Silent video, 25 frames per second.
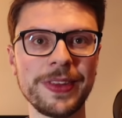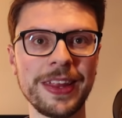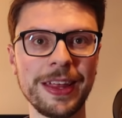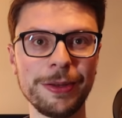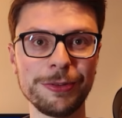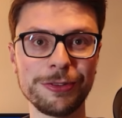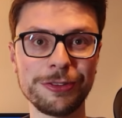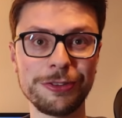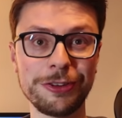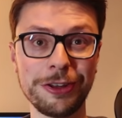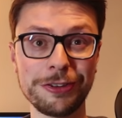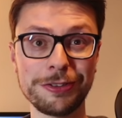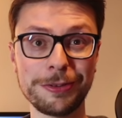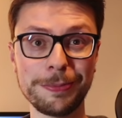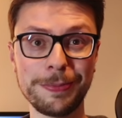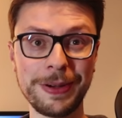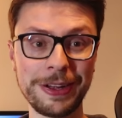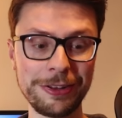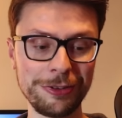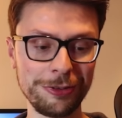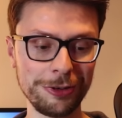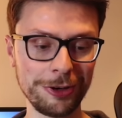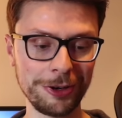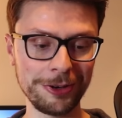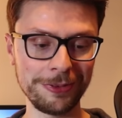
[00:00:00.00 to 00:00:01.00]
was suggested by
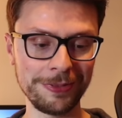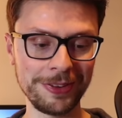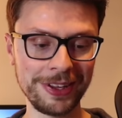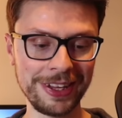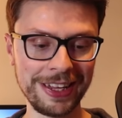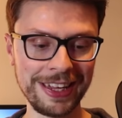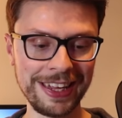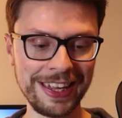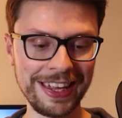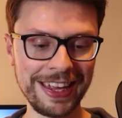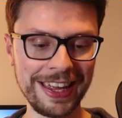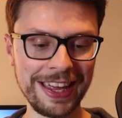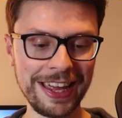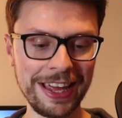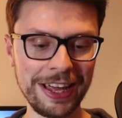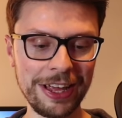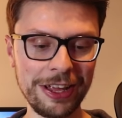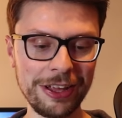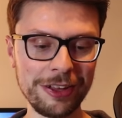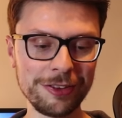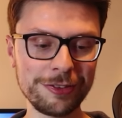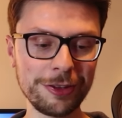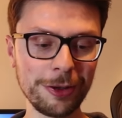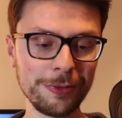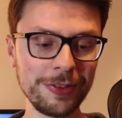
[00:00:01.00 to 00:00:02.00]
John.
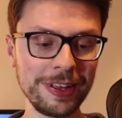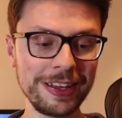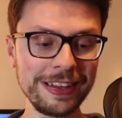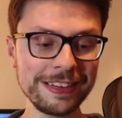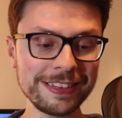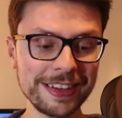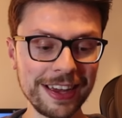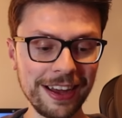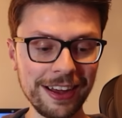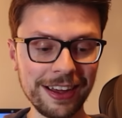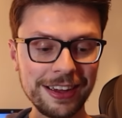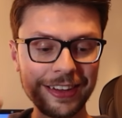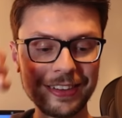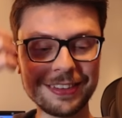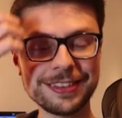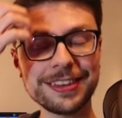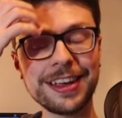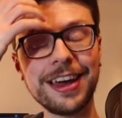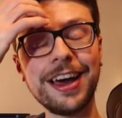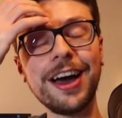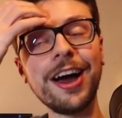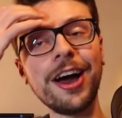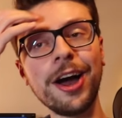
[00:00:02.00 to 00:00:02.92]
So these guys,